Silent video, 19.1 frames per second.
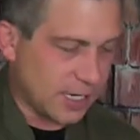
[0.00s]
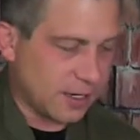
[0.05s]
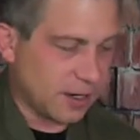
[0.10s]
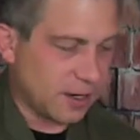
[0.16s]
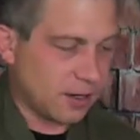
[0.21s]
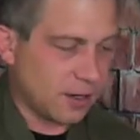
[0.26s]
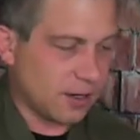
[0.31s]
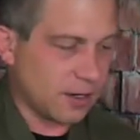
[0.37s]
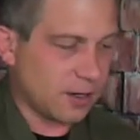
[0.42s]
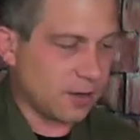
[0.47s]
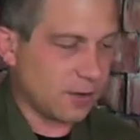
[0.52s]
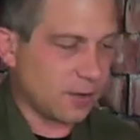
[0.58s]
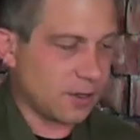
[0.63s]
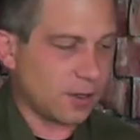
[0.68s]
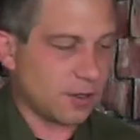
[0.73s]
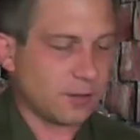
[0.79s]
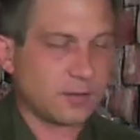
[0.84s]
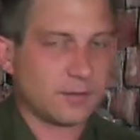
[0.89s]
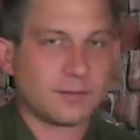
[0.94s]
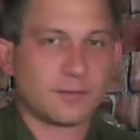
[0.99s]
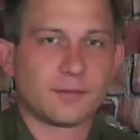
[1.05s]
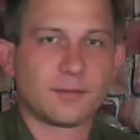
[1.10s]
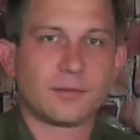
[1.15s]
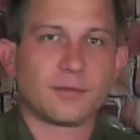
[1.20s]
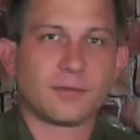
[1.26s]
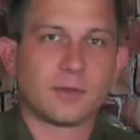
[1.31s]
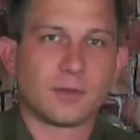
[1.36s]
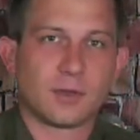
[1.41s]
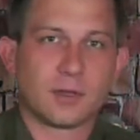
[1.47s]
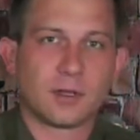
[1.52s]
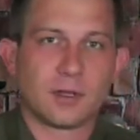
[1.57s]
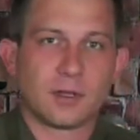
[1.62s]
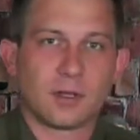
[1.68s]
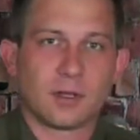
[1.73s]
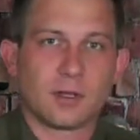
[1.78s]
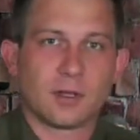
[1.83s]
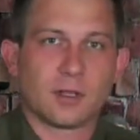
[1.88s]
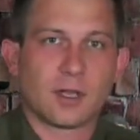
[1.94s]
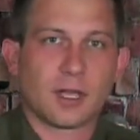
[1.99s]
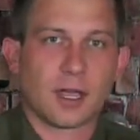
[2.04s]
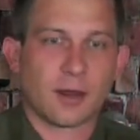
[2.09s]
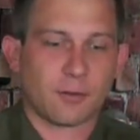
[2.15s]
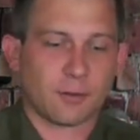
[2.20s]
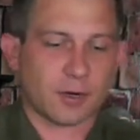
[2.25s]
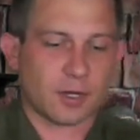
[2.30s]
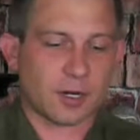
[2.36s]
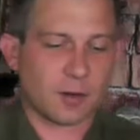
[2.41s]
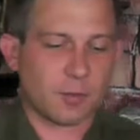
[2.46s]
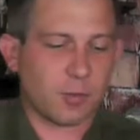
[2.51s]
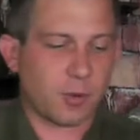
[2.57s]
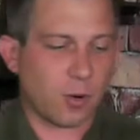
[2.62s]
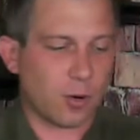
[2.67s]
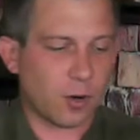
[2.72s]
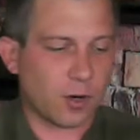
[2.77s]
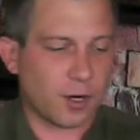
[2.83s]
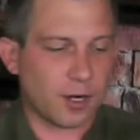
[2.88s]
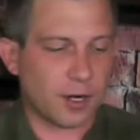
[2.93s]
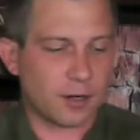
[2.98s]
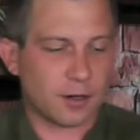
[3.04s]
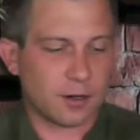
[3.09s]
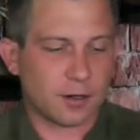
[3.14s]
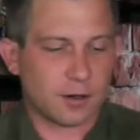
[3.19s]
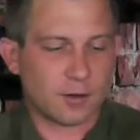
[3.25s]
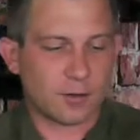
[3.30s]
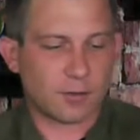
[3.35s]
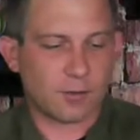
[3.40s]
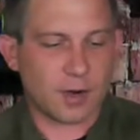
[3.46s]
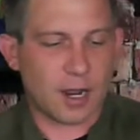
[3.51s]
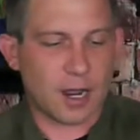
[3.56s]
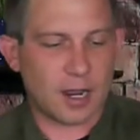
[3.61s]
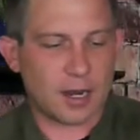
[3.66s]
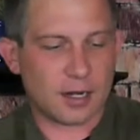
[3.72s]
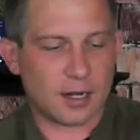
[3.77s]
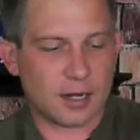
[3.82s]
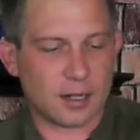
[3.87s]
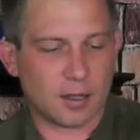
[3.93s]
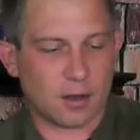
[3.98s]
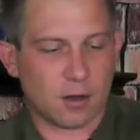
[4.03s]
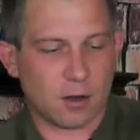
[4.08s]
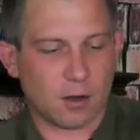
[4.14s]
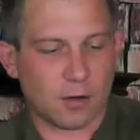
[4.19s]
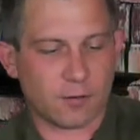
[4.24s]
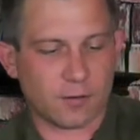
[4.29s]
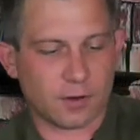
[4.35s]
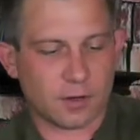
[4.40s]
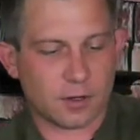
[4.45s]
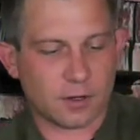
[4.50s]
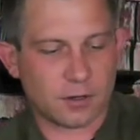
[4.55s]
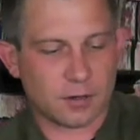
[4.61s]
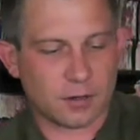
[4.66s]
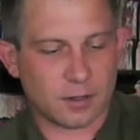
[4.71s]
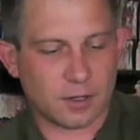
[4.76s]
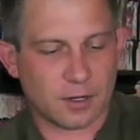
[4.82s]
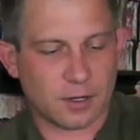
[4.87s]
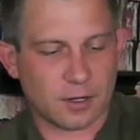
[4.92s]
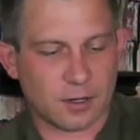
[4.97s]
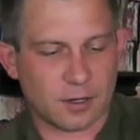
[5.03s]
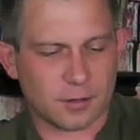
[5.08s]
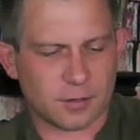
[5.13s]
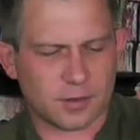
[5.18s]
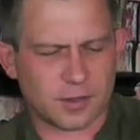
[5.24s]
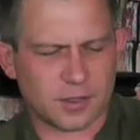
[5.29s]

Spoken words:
our hot oil and we're going to pour it right over the herbs.